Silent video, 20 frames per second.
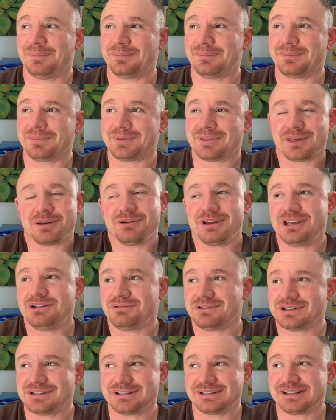So he
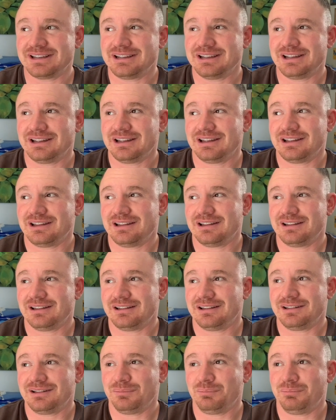was
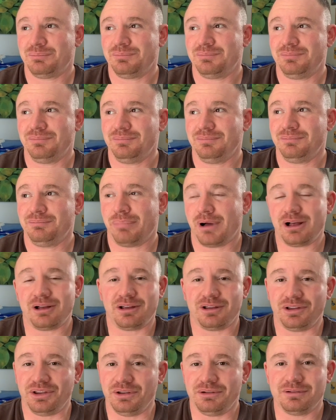
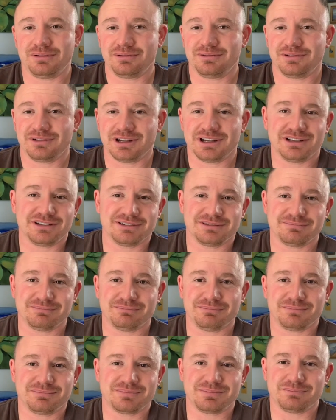bald, like
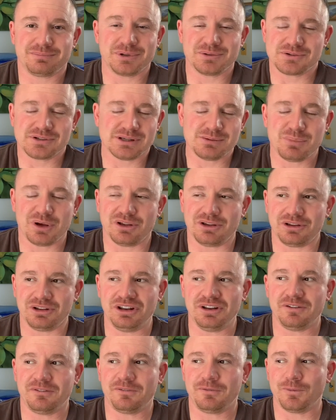mostly
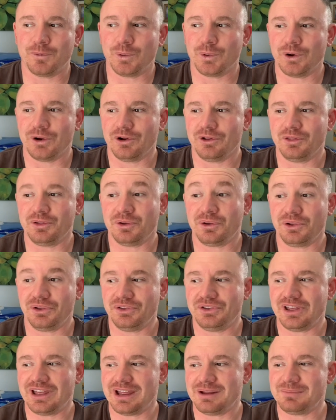bald, for the whole
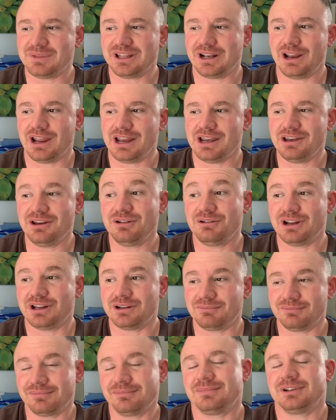time that I knew
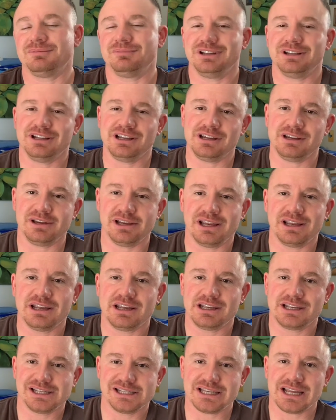him. I mean, he
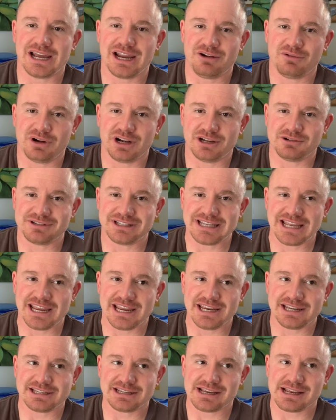died when I was
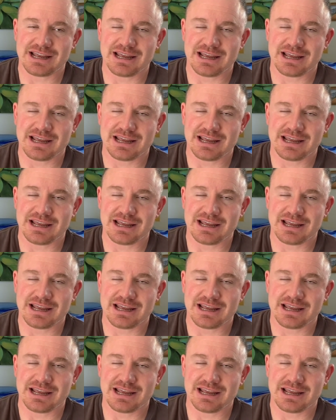8.